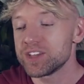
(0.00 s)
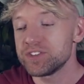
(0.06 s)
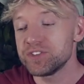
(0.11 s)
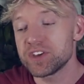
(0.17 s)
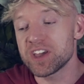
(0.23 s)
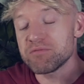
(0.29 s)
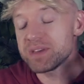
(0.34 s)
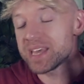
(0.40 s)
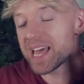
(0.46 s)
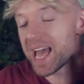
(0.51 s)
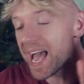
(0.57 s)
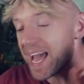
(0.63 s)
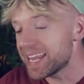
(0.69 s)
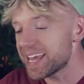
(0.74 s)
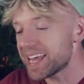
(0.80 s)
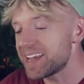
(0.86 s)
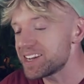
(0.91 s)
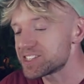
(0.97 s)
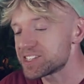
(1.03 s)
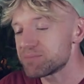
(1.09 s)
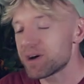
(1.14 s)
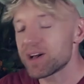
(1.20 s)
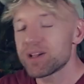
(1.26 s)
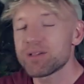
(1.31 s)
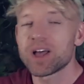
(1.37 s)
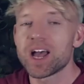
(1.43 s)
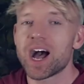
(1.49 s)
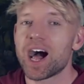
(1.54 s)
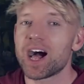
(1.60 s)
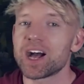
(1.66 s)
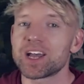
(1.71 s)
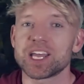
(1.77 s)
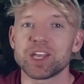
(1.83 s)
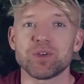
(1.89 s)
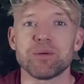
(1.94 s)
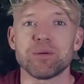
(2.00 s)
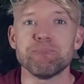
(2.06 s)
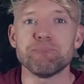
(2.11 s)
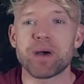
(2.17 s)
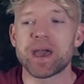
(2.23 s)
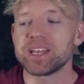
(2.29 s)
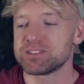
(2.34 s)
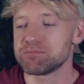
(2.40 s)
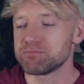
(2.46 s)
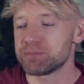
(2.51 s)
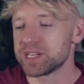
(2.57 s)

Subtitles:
You give me any HTML, I'll get you an amazing